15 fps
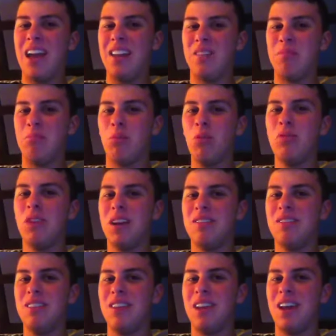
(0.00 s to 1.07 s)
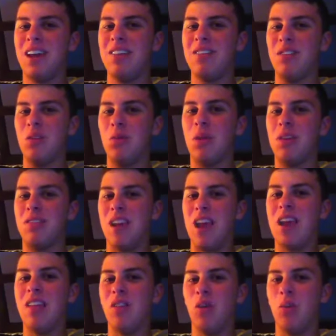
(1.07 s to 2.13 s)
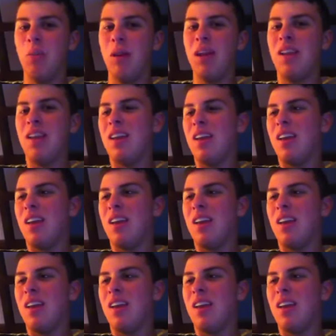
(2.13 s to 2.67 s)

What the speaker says: and he's protesting against the USA a little bit.